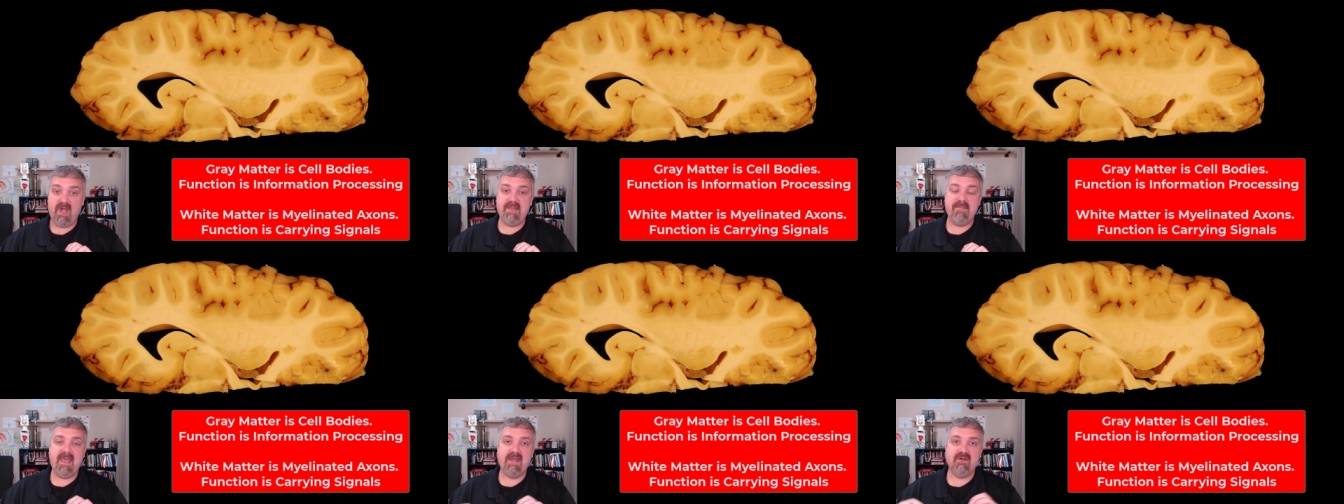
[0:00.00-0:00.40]

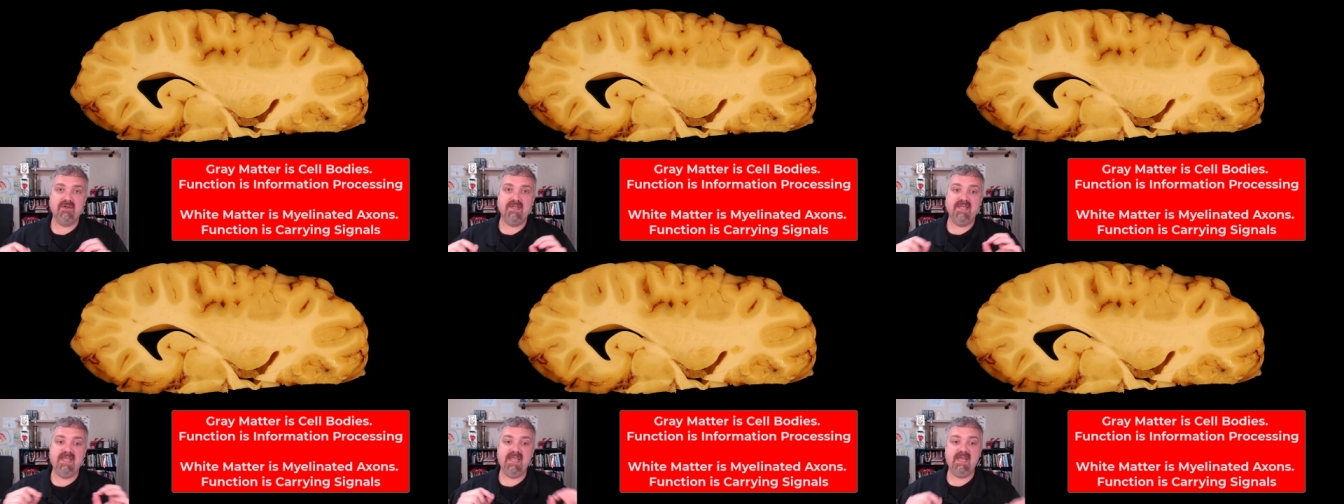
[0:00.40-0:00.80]
White
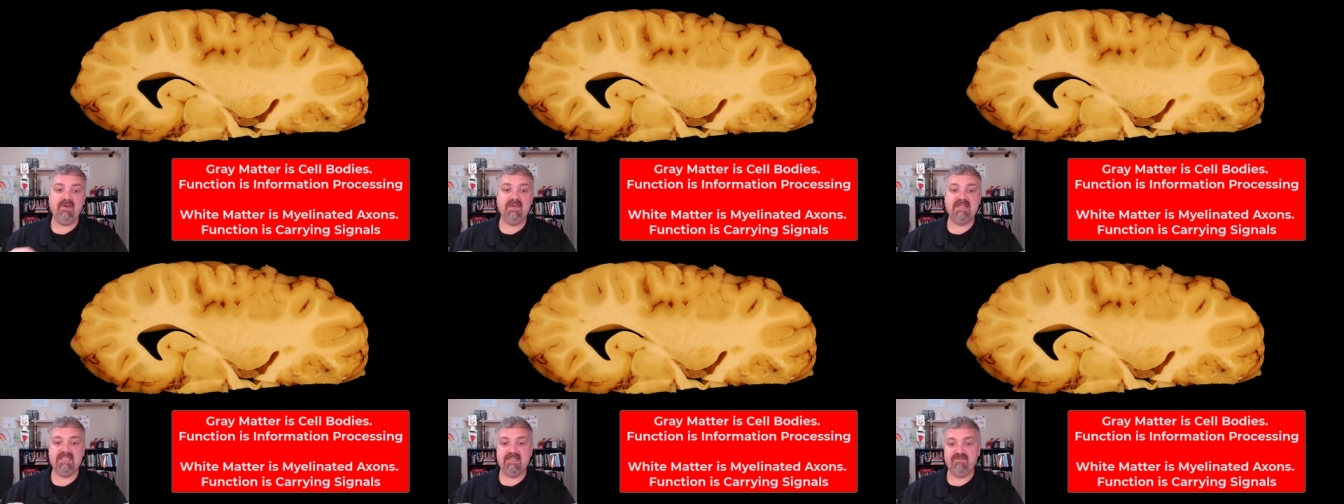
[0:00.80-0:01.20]
matter
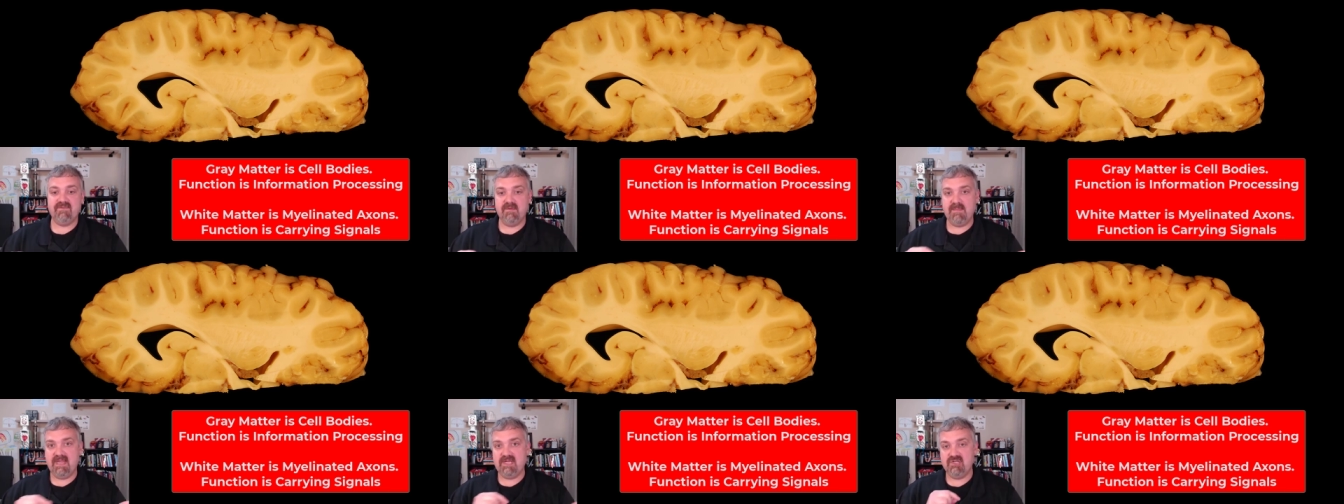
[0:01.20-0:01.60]
carries
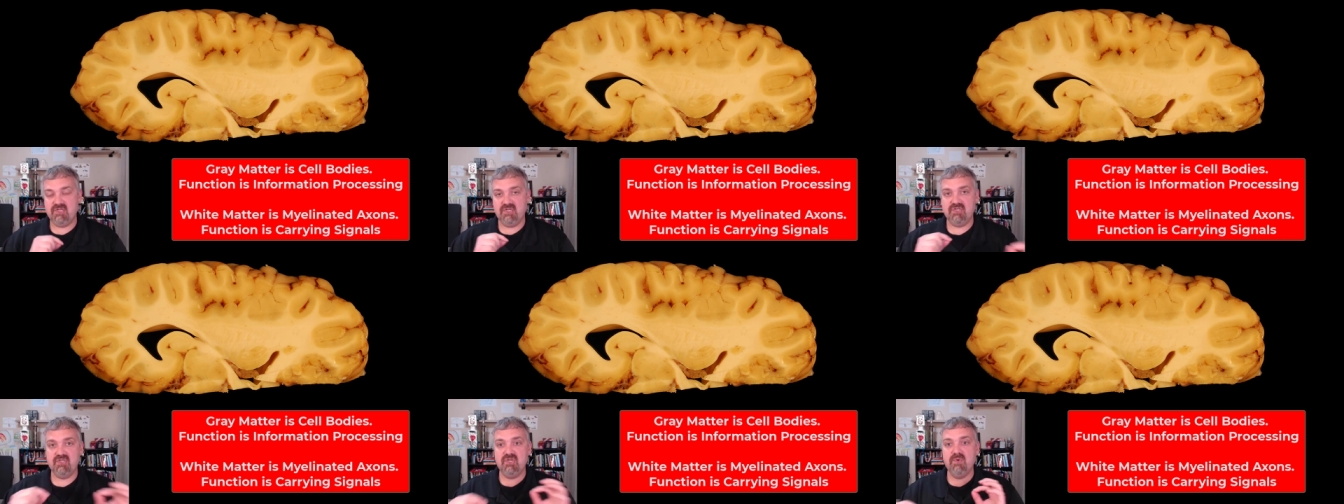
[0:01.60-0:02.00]

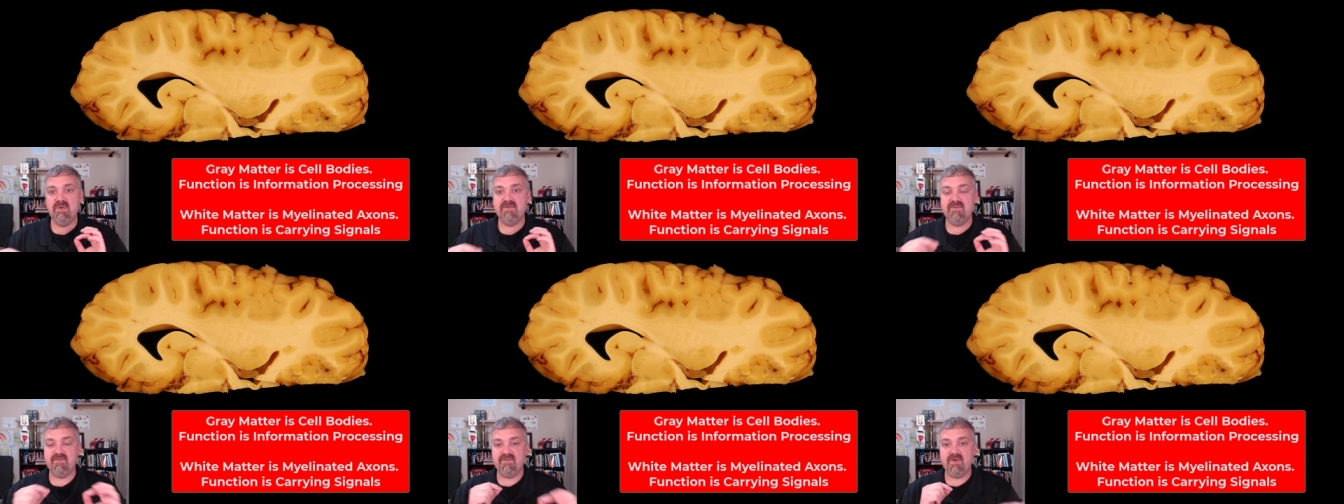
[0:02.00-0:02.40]
information to
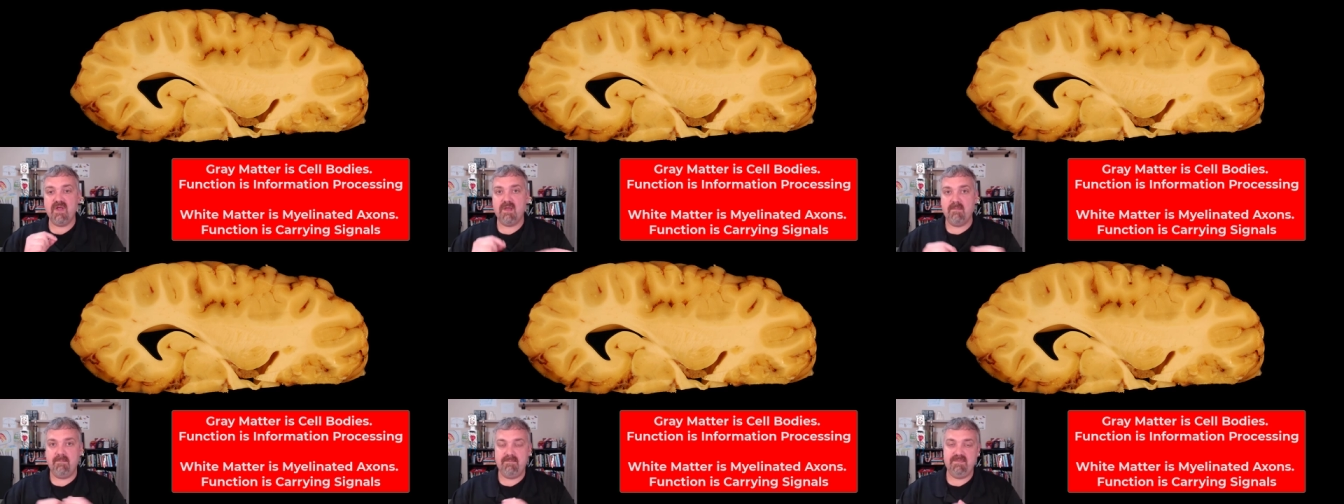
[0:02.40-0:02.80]
and
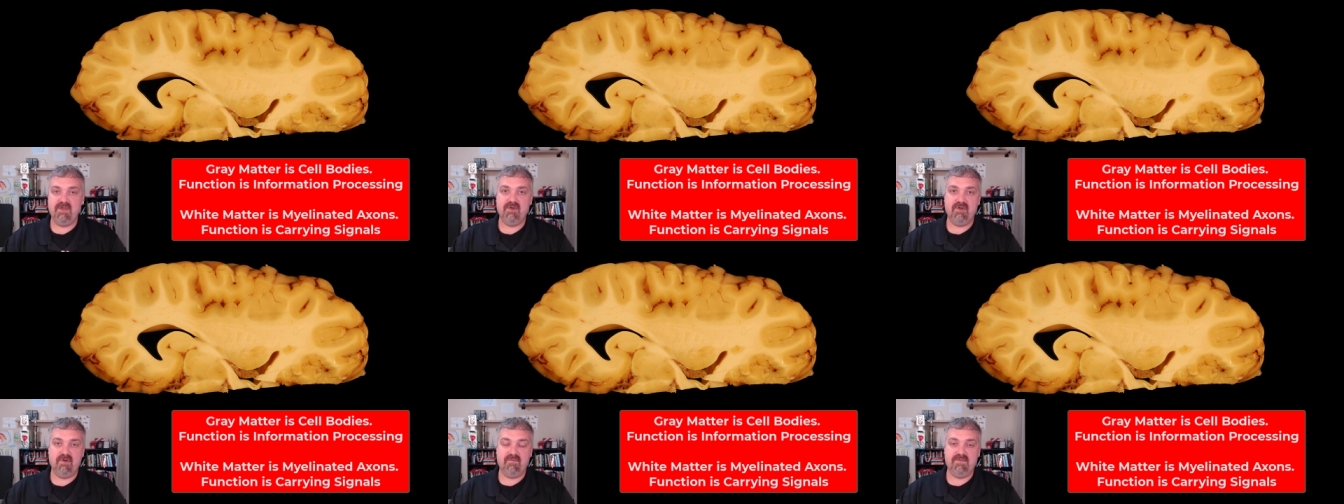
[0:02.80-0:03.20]
from
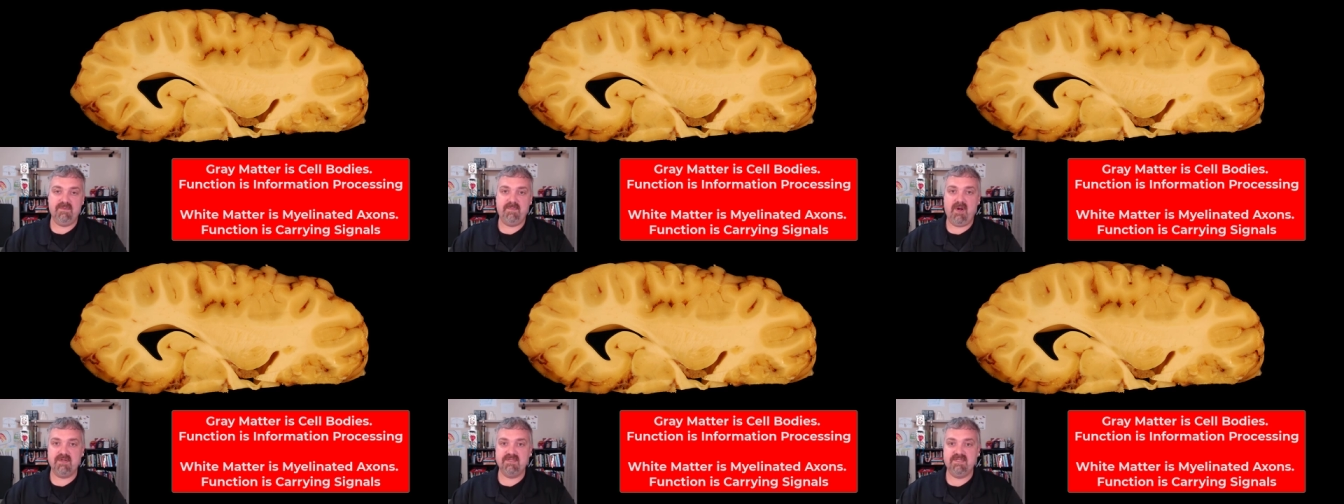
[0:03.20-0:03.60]
your nerve
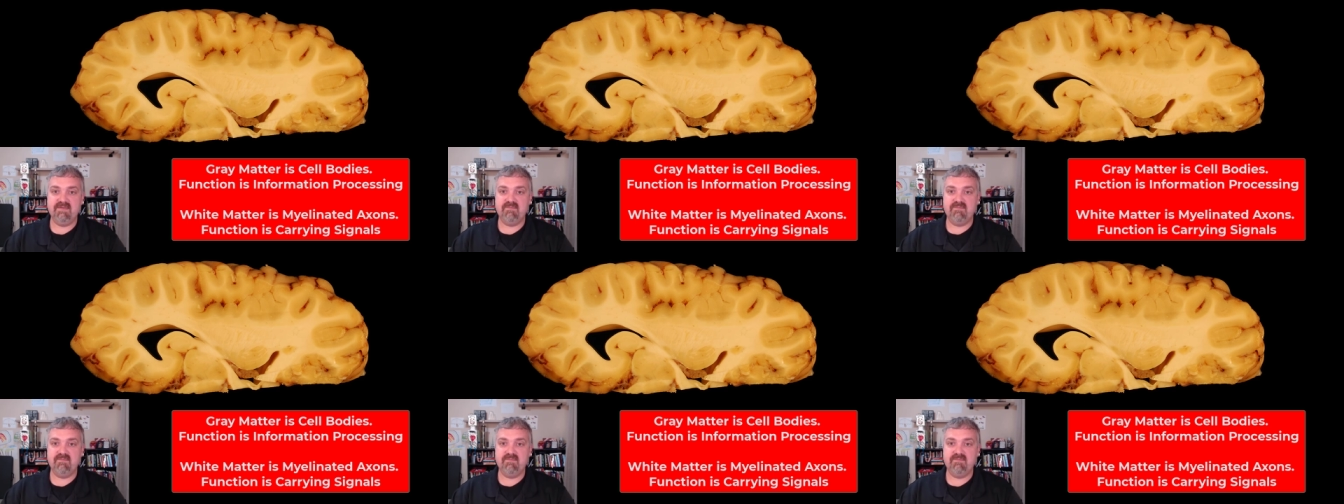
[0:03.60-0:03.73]
parts,